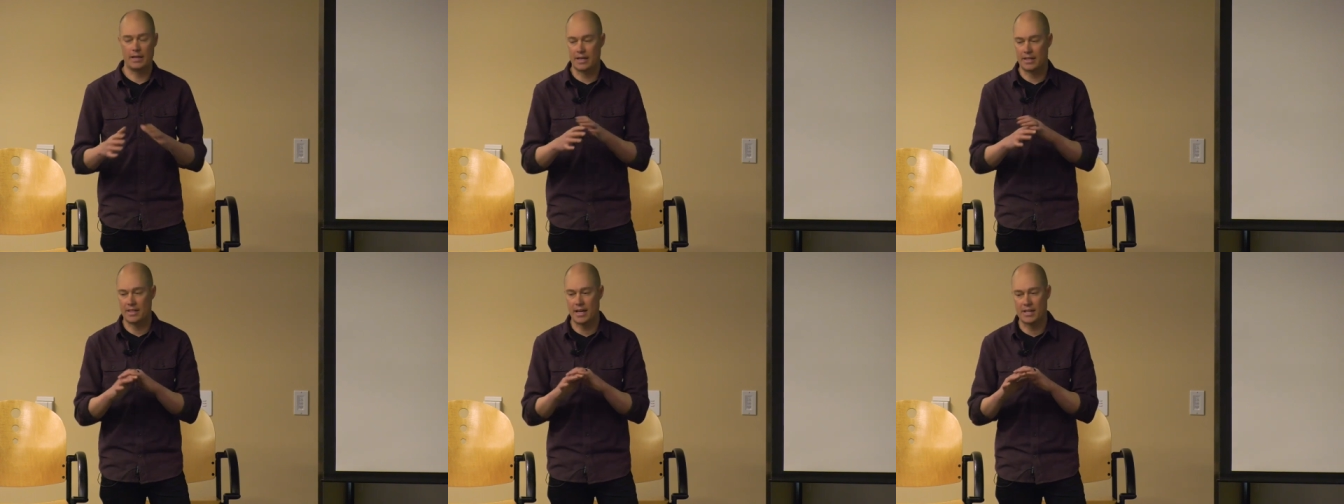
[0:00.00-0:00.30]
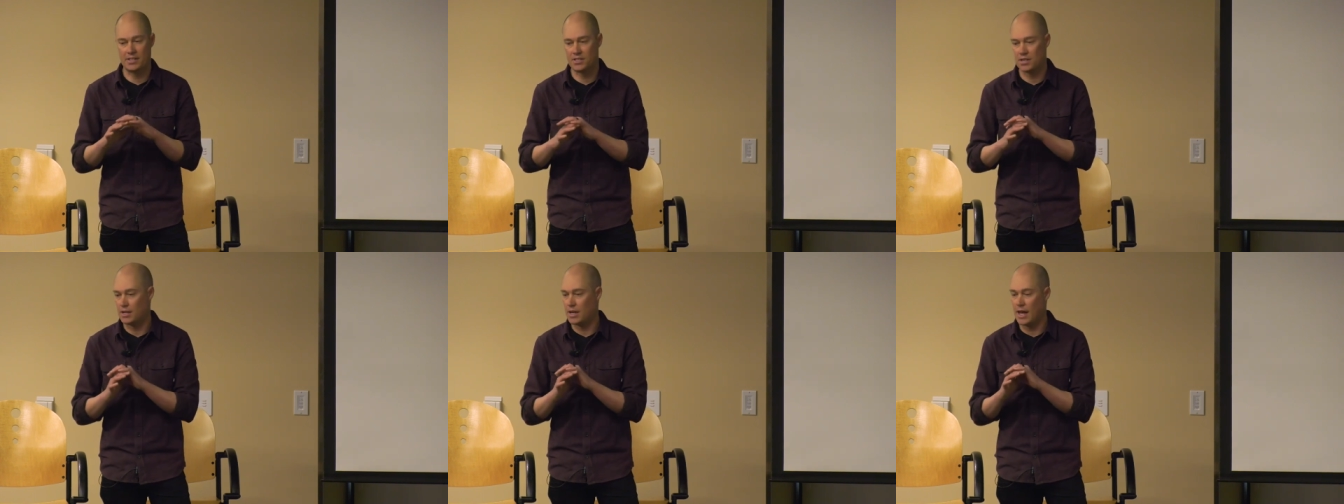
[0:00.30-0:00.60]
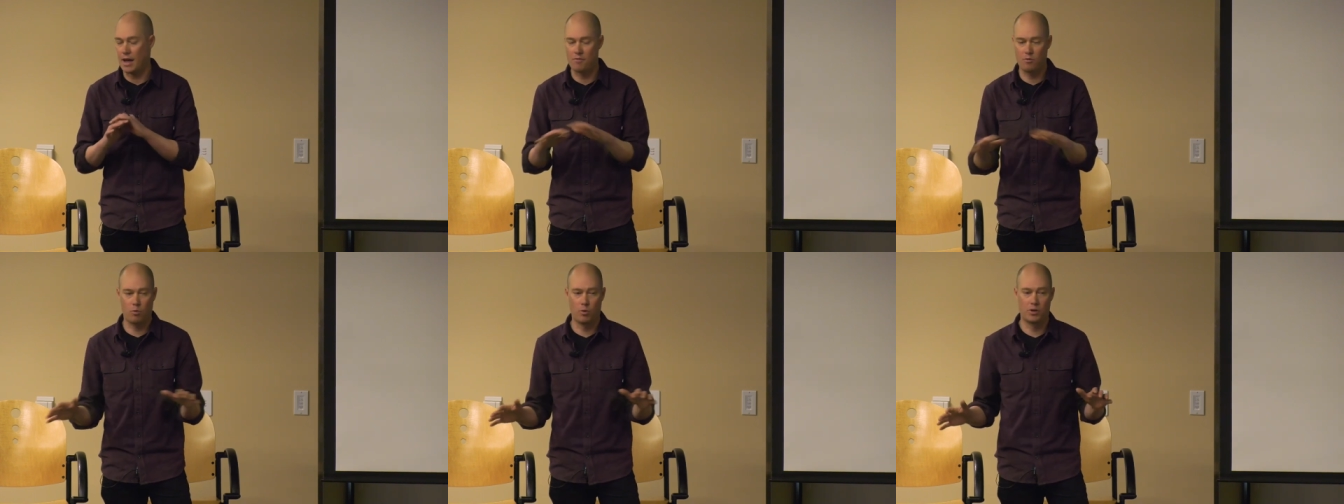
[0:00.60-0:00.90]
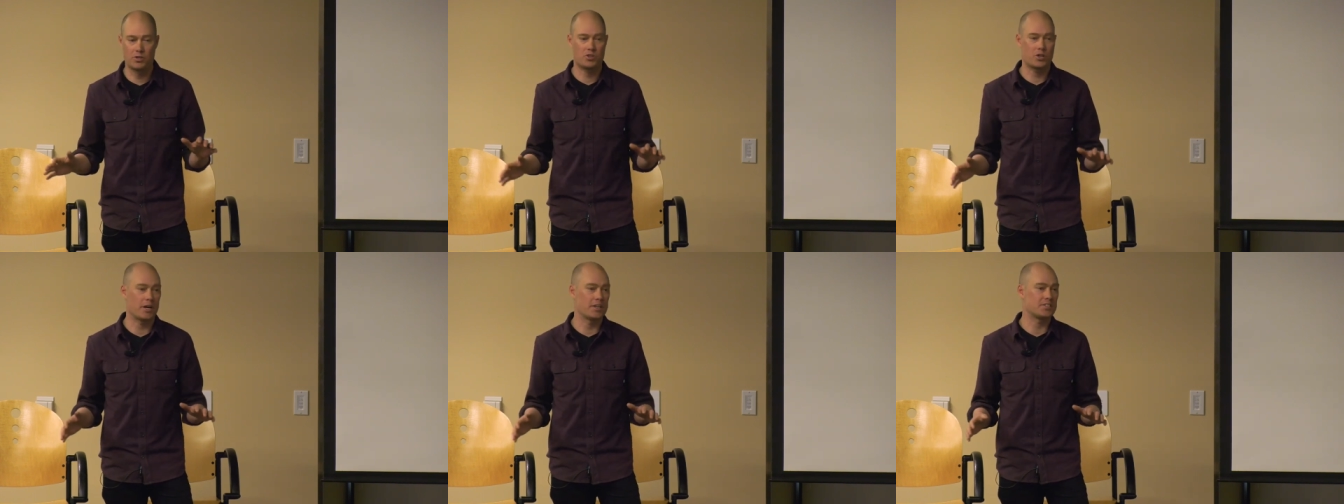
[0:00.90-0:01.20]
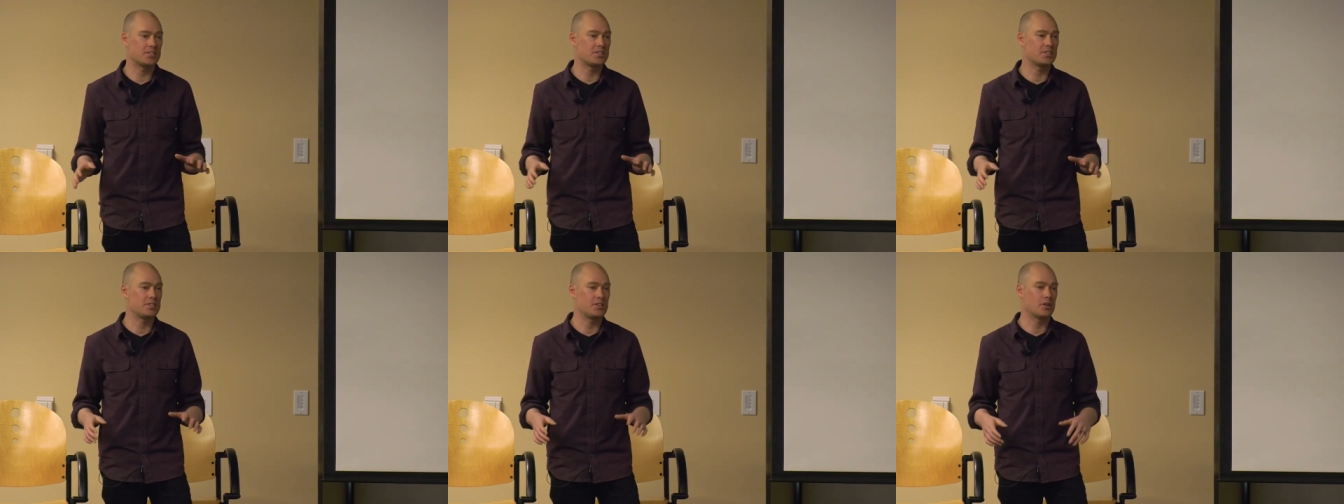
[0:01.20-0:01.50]
Like, that's, everyone
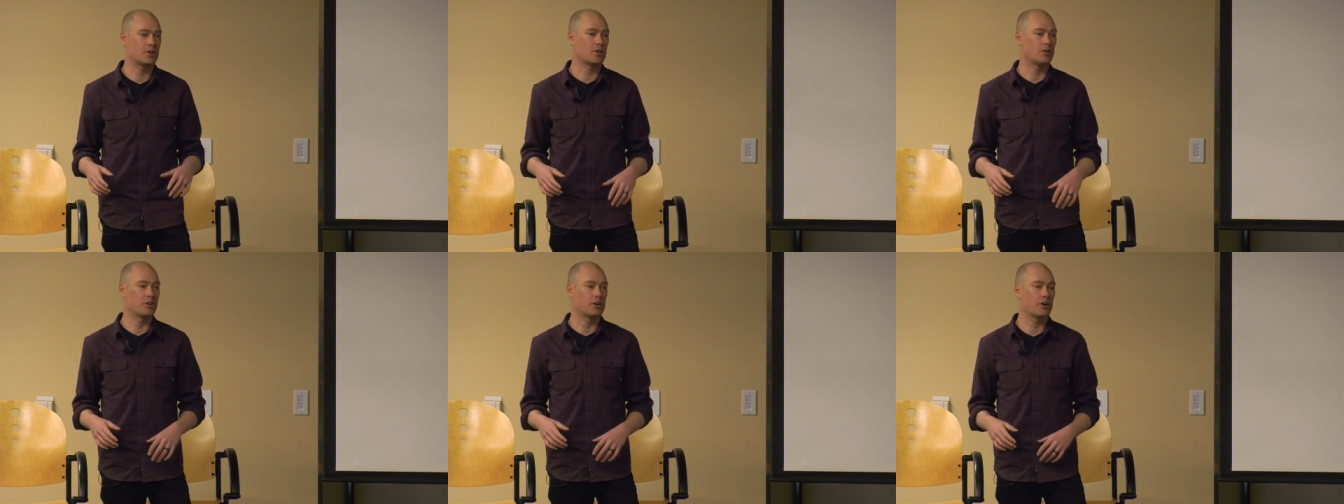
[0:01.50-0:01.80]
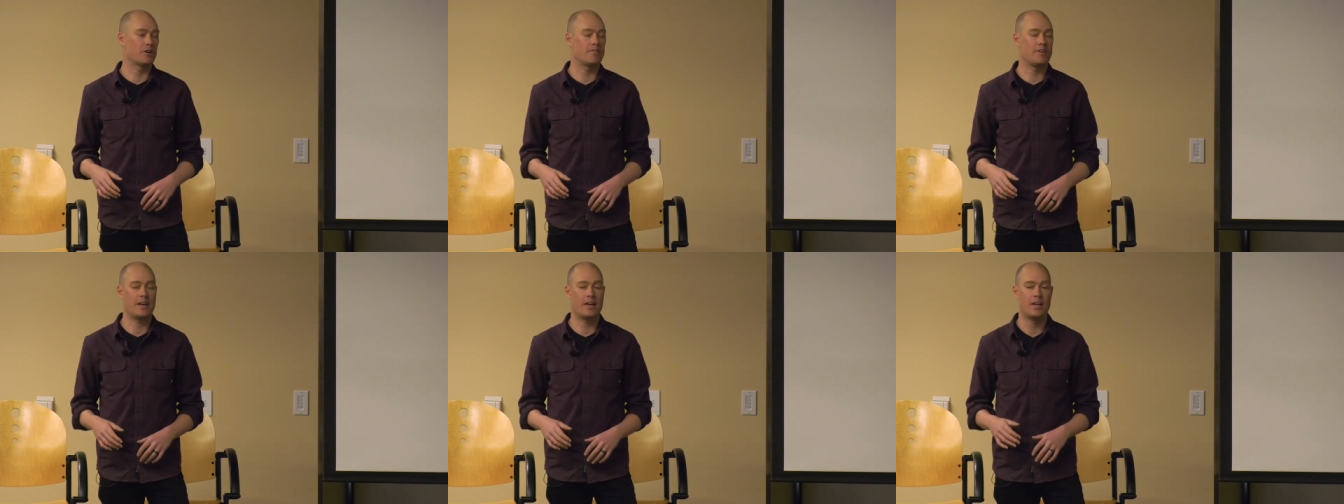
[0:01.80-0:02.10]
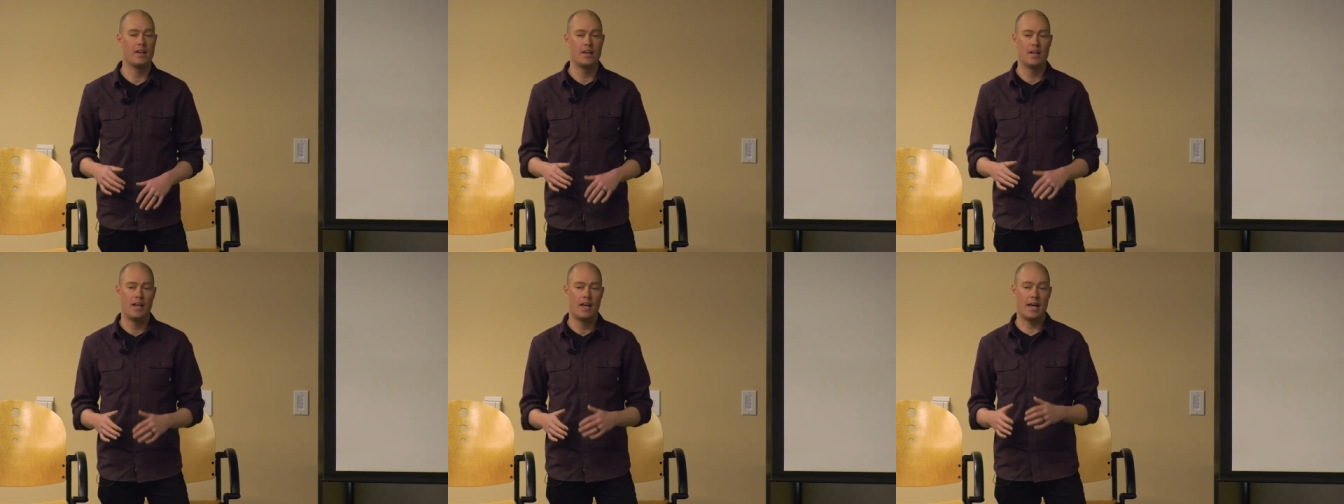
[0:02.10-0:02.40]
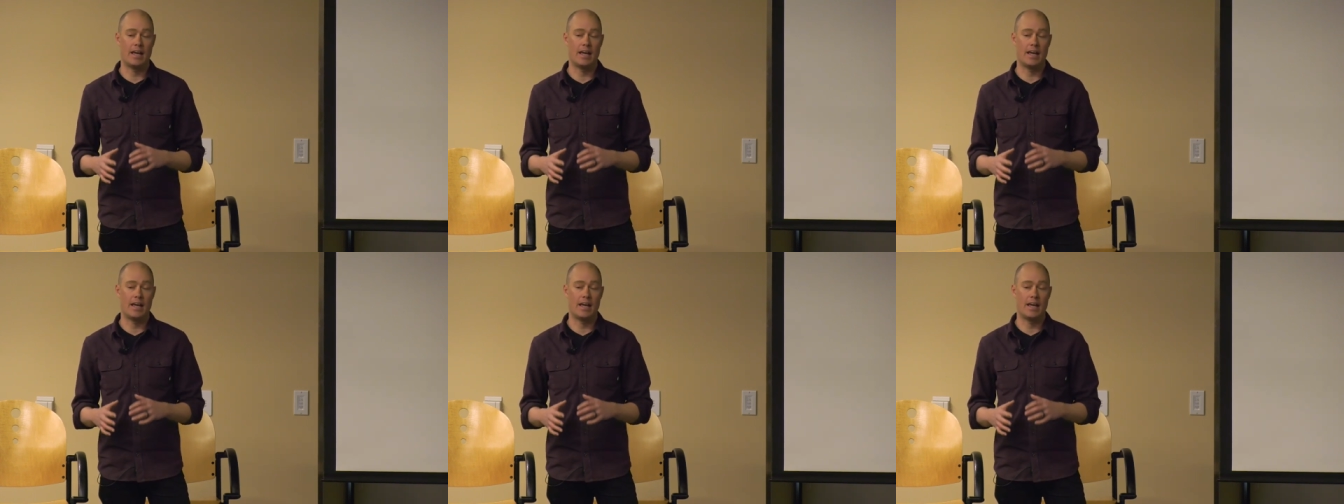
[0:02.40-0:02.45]
tries to steer clear of it.